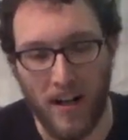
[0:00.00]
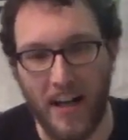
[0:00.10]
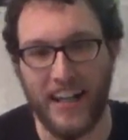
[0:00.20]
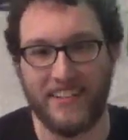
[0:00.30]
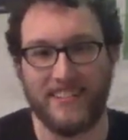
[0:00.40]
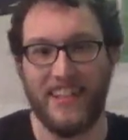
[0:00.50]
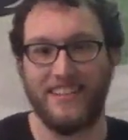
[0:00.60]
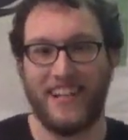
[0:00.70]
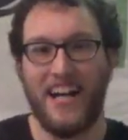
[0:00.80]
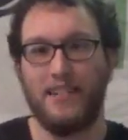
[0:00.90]
and it's
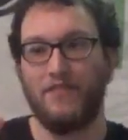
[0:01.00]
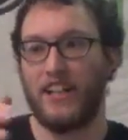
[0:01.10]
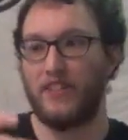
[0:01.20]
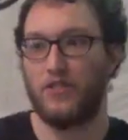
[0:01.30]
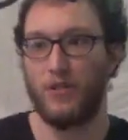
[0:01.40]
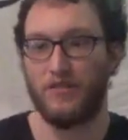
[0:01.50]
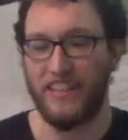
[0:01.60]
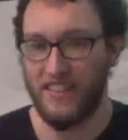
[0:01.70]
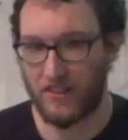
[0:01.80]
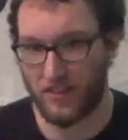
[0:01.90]
it's kind of like a sort of
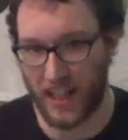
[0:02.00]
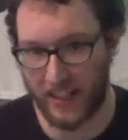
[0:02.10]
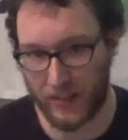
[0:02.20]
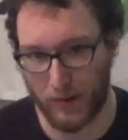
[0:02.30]
Easter egg